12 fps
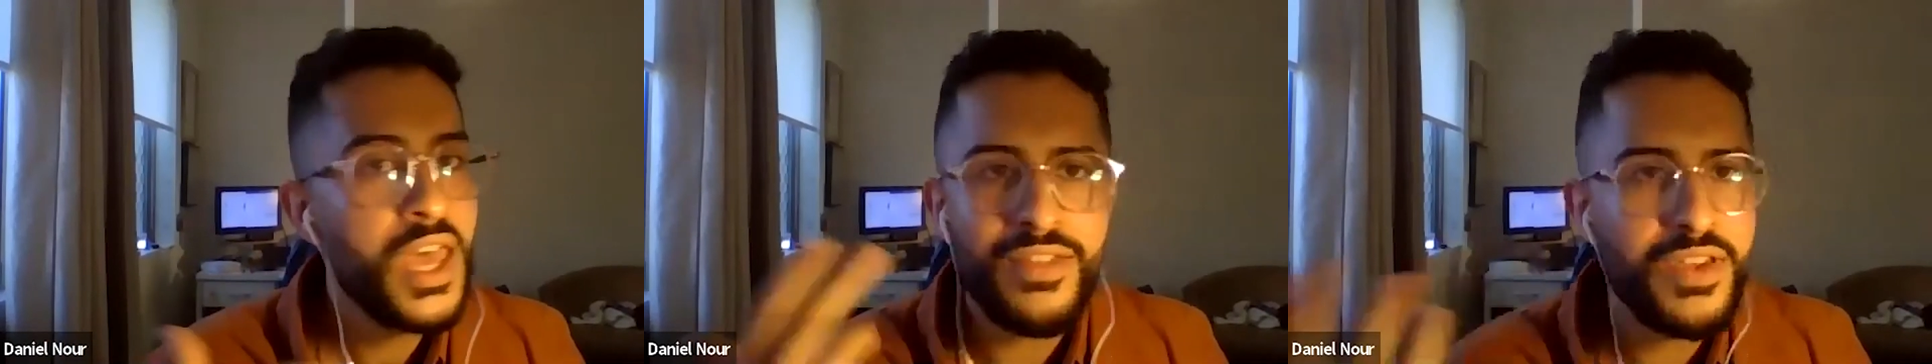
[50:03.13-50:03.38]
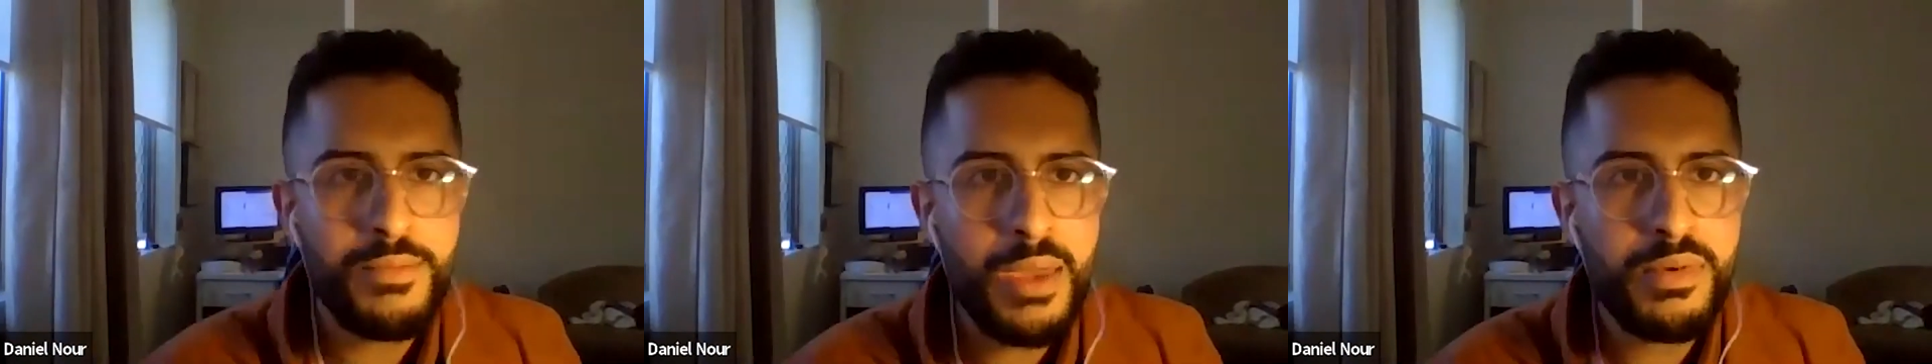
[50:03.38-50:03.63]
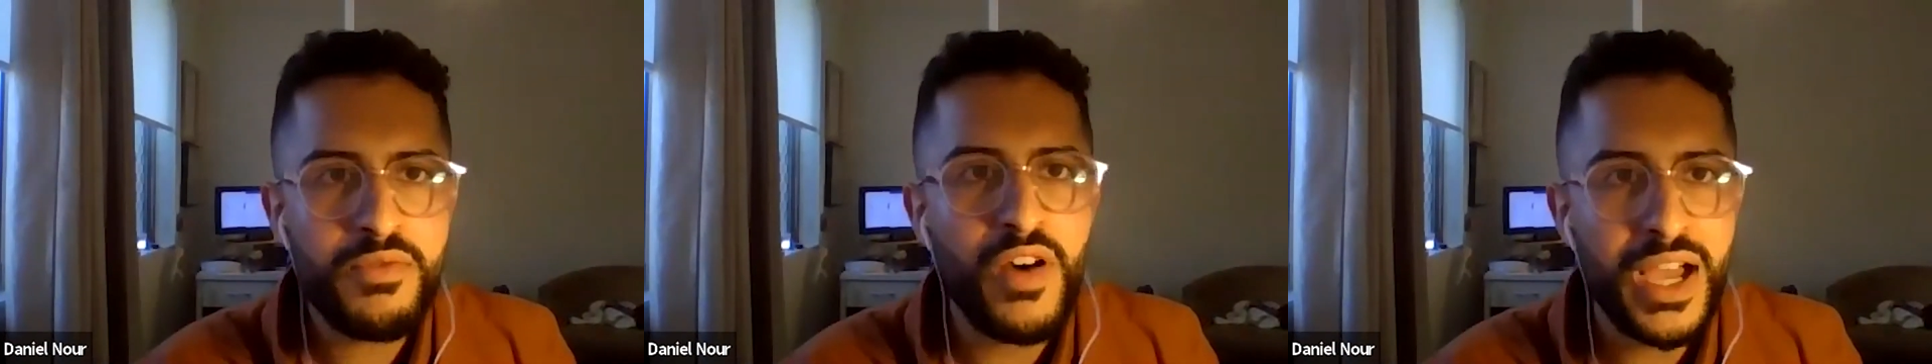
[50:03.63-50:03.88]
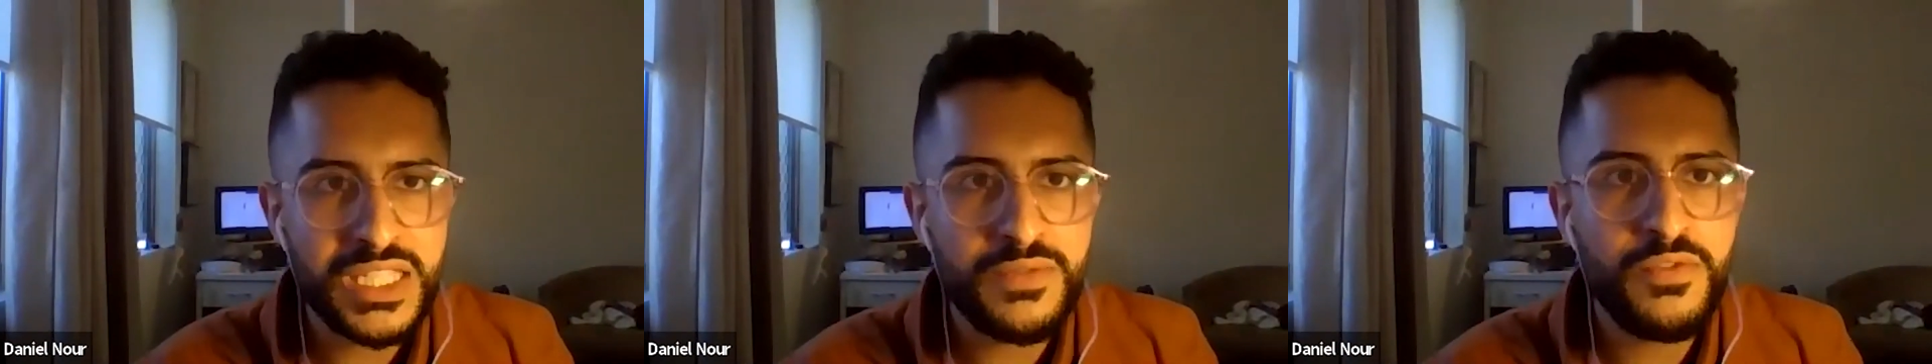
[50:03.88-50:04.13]
And then maybe
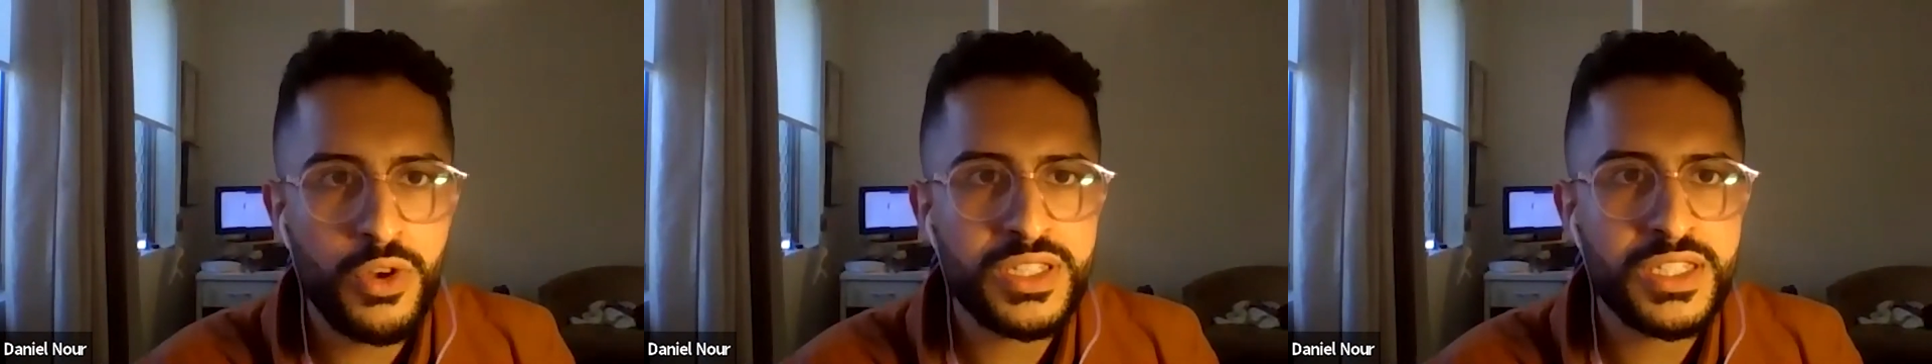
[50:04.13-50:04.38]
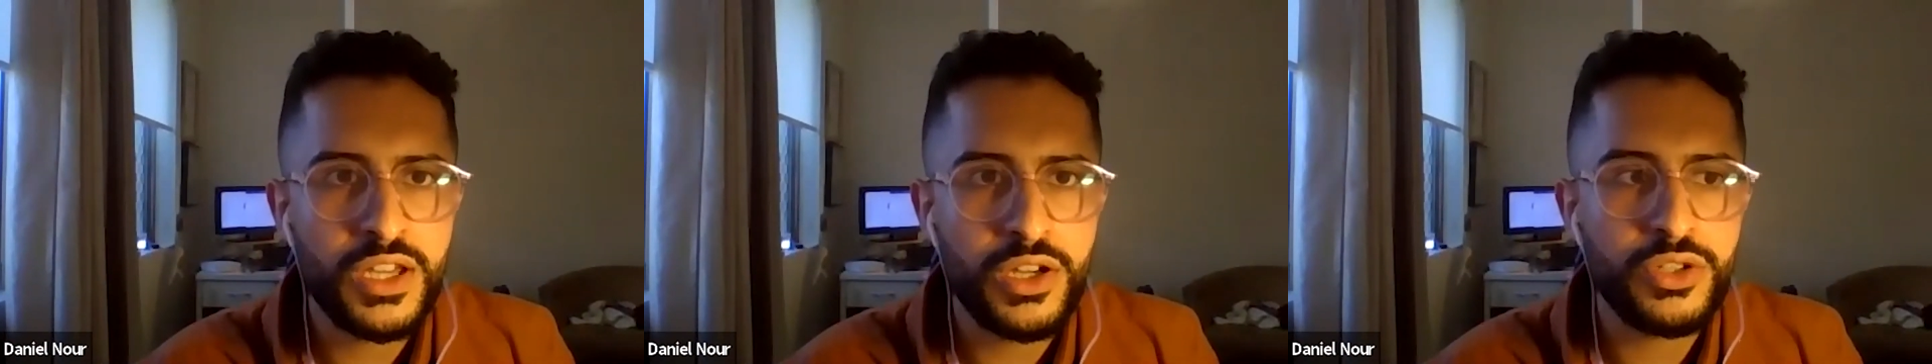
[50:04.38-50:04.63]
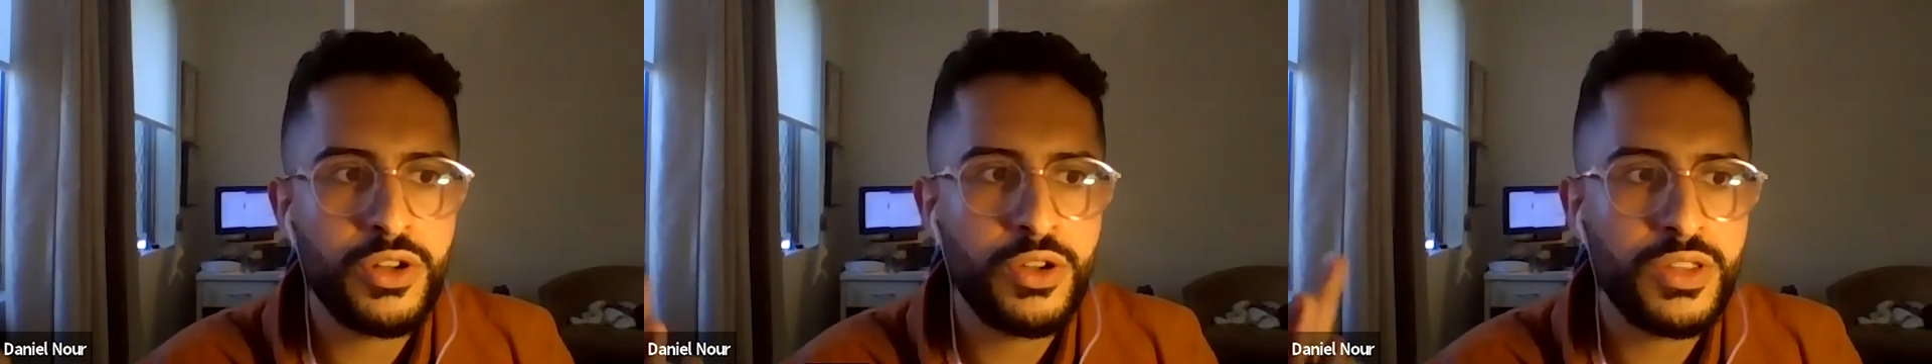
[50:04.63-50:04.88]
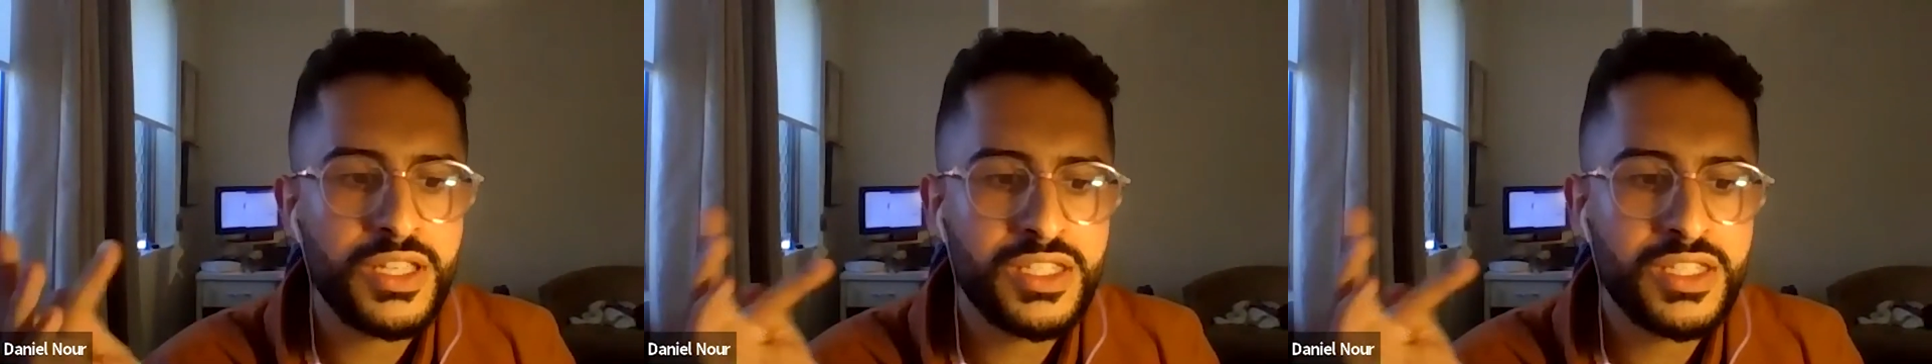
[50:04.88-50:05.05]
vice versa, you know,